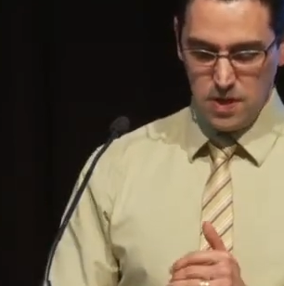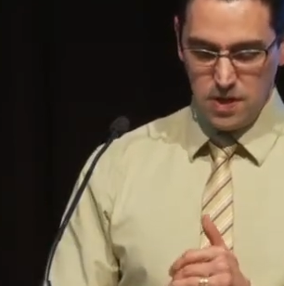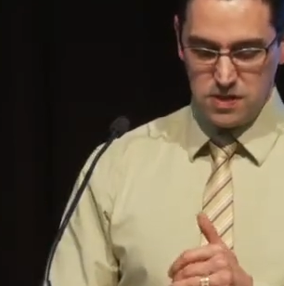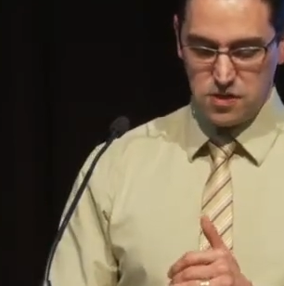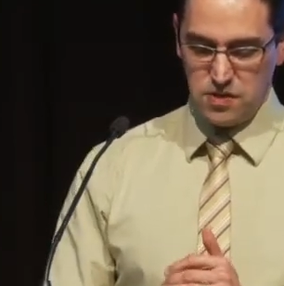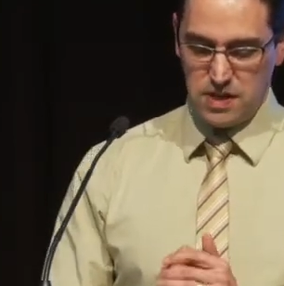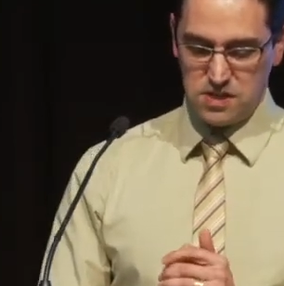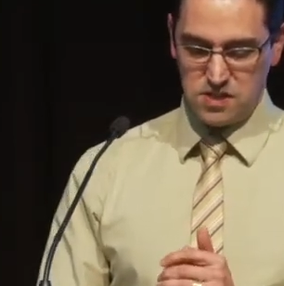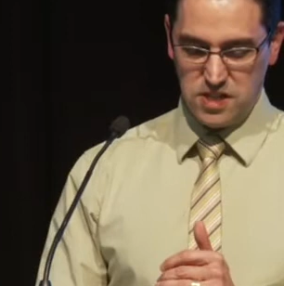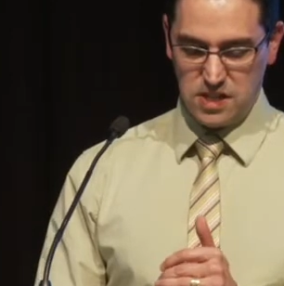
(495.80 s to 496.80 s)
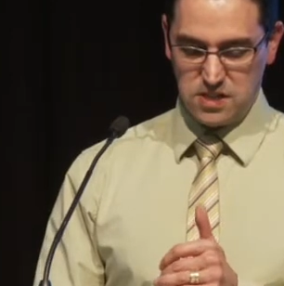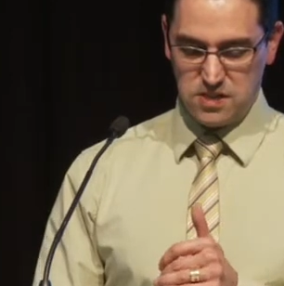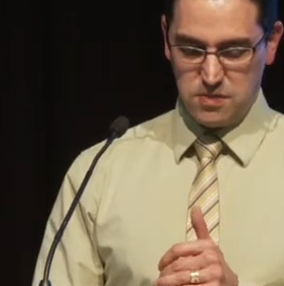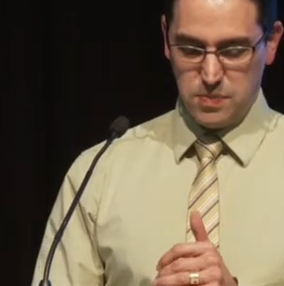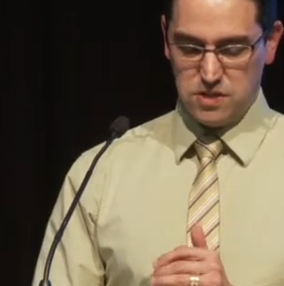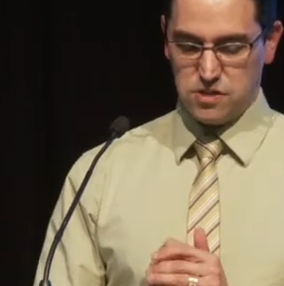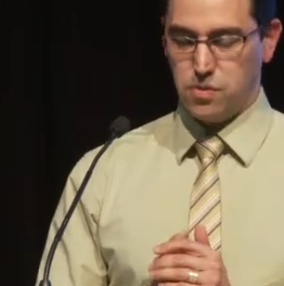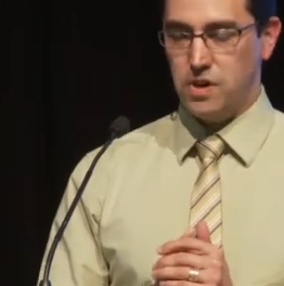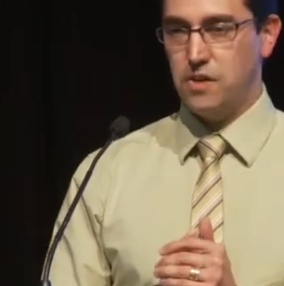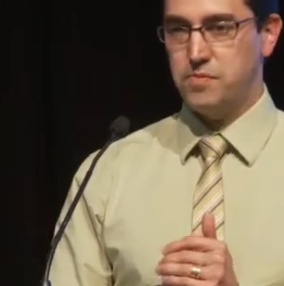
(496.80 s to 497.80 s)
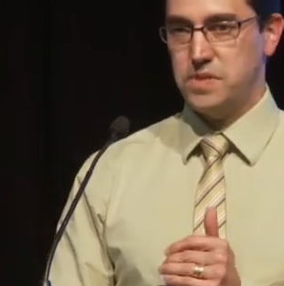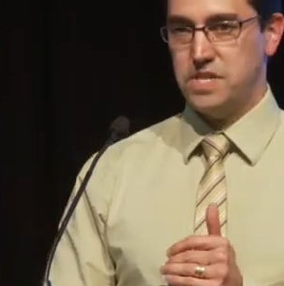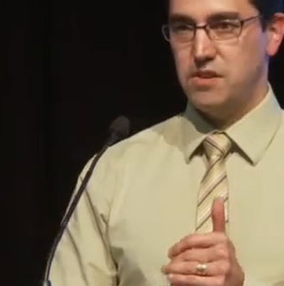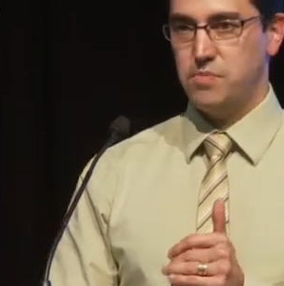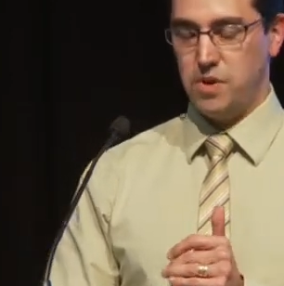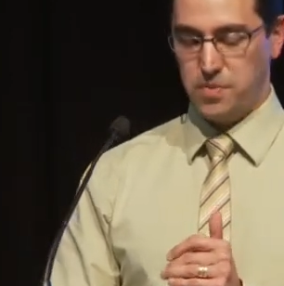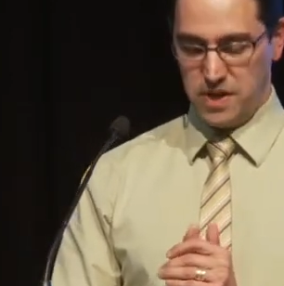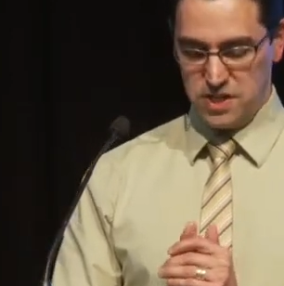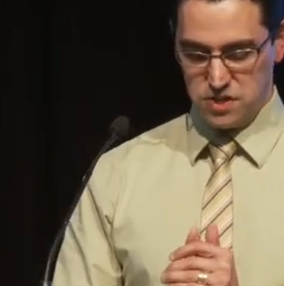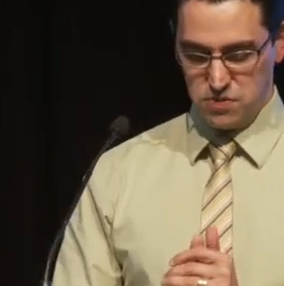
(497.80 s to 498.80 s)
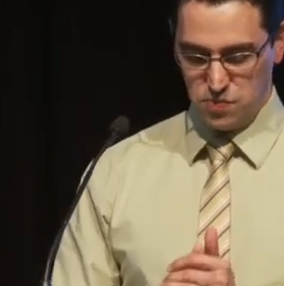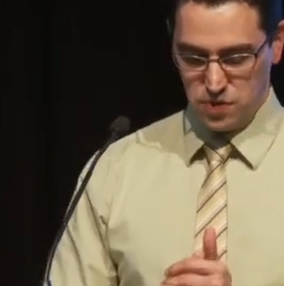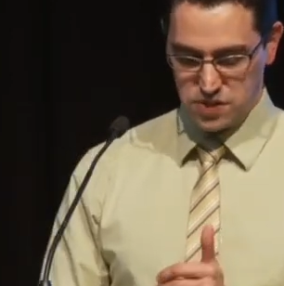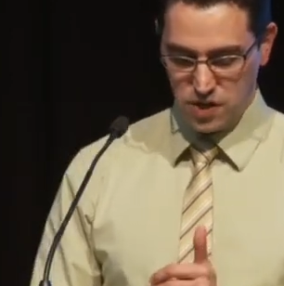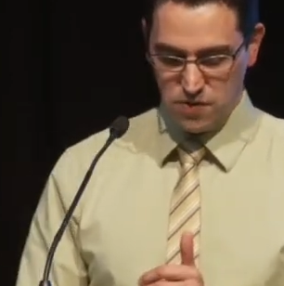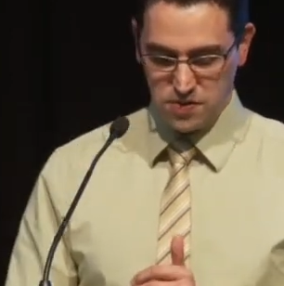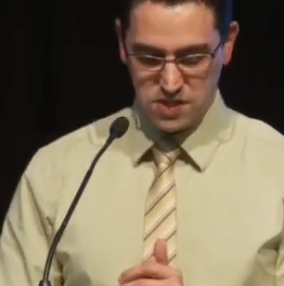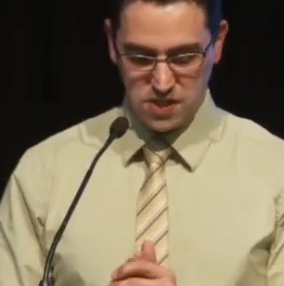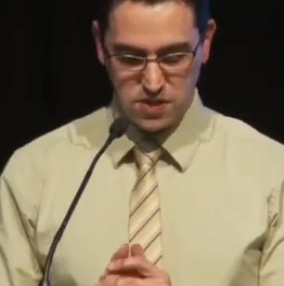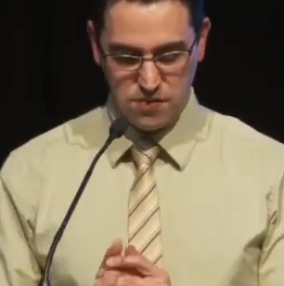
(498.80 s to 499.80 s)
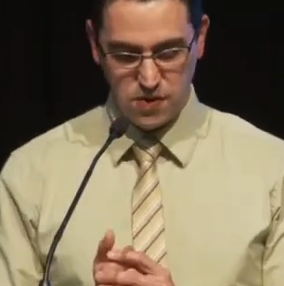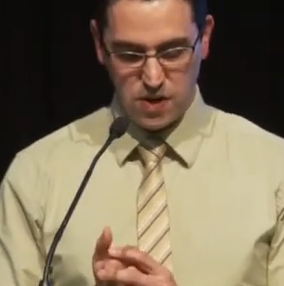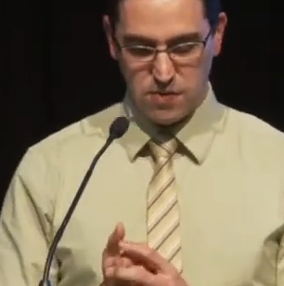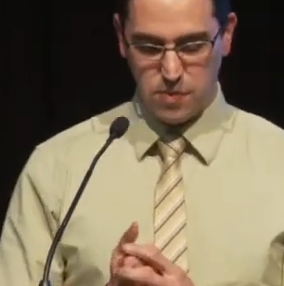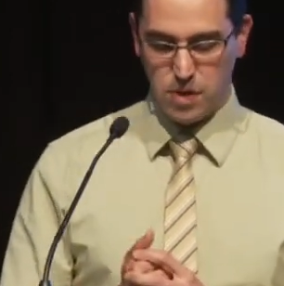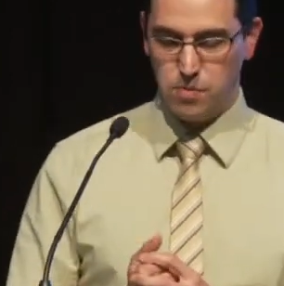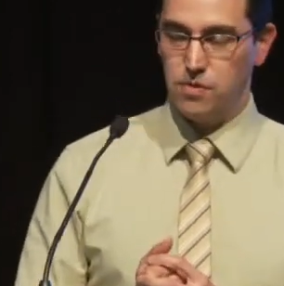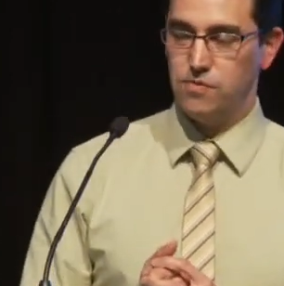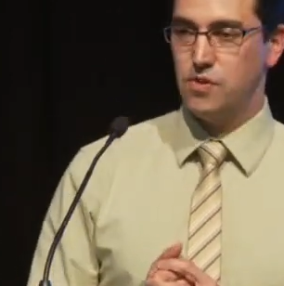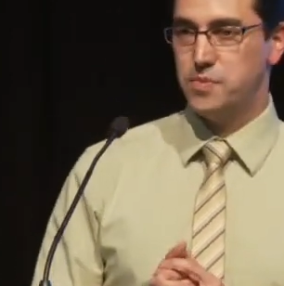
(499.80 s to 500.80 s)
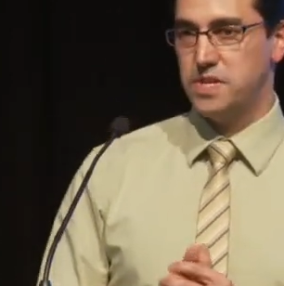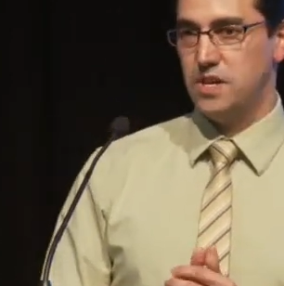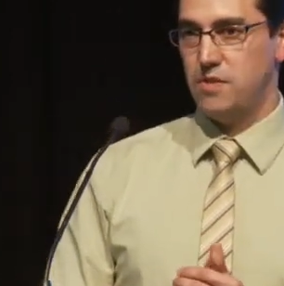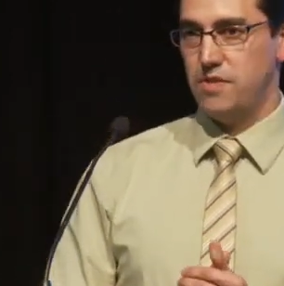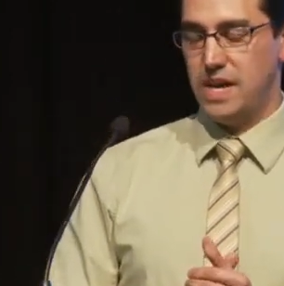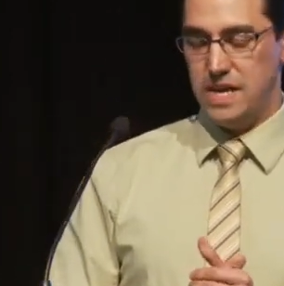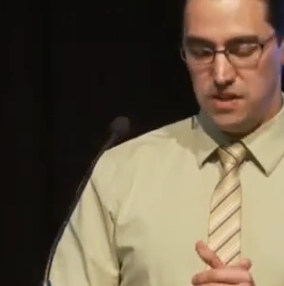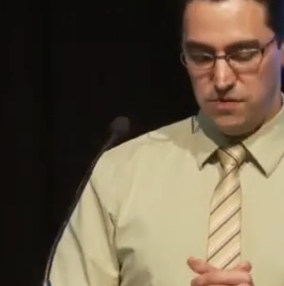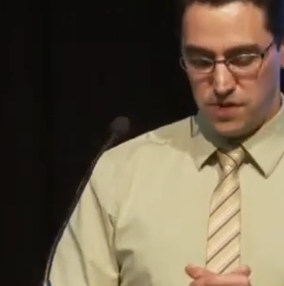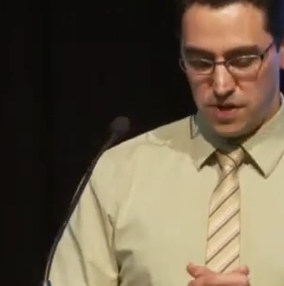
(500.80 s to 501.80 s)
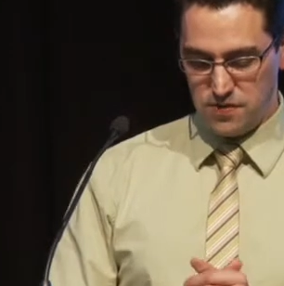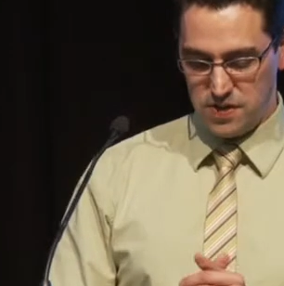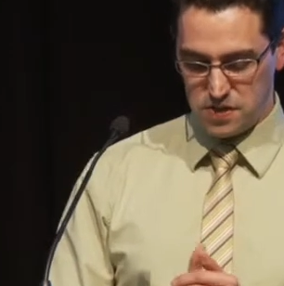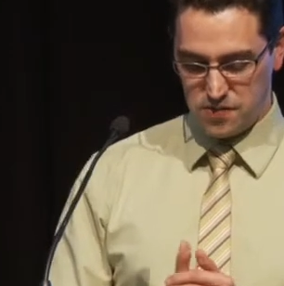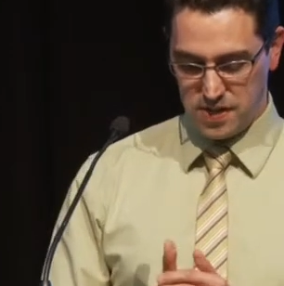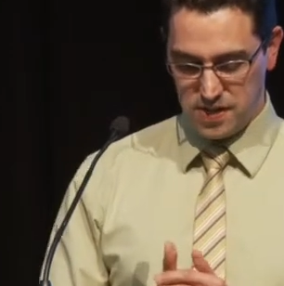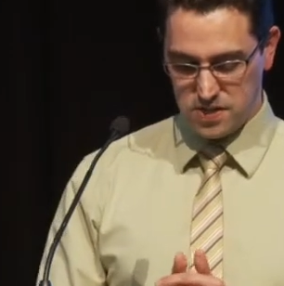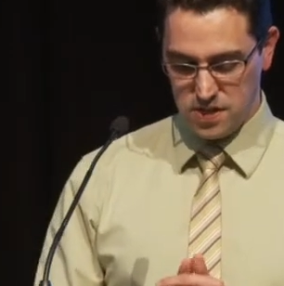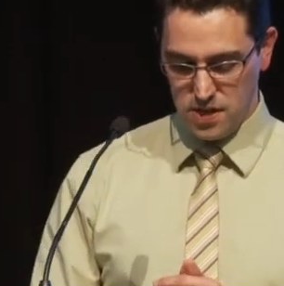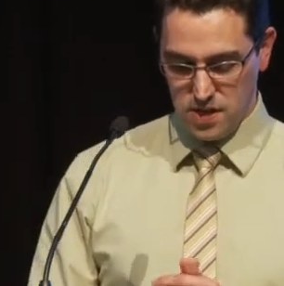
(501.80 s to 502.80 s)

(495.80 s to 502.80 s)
In 2006, about 12% of the population was over 65, and 1.4% over 85 years of age.